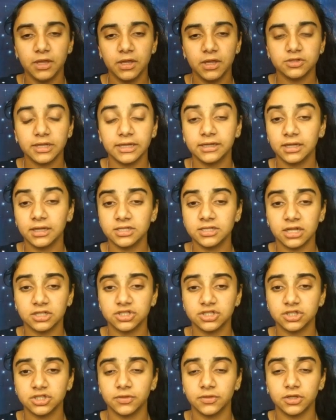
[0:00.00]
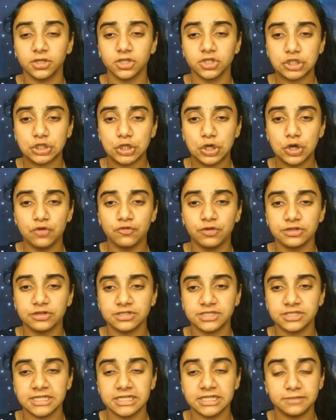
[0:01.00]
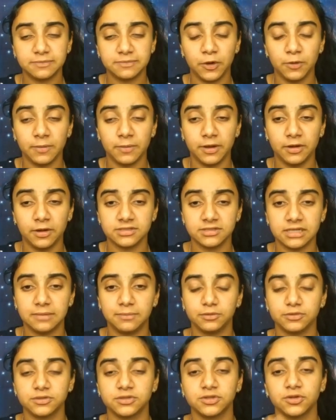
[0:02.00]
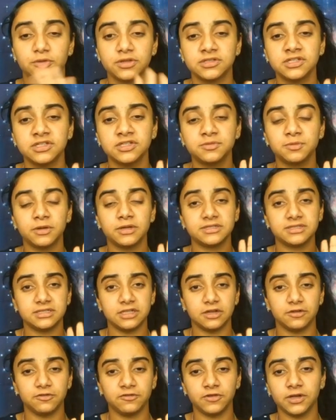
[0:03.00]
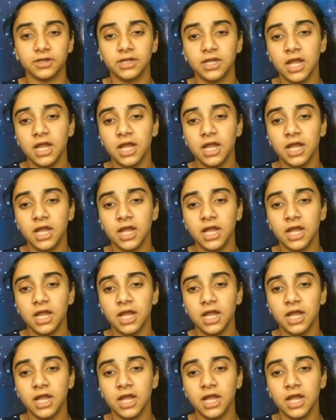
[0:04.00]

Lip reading: Like I touched on, the control versus the experimental sample. So this is what is different.